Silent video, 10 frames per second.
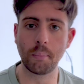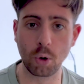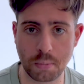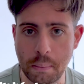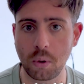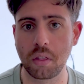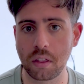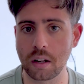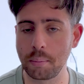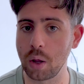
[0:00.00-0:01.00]
Most mm-hmm. people
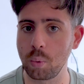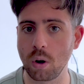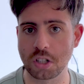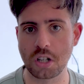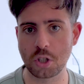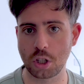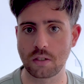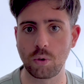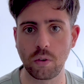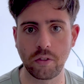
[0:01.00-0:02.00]
think mouthwash is
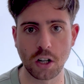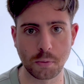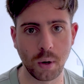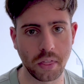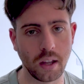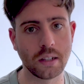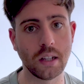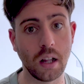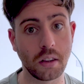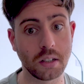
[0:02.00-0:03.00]
just for fresh breath and
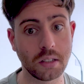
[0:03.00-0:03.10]
healthy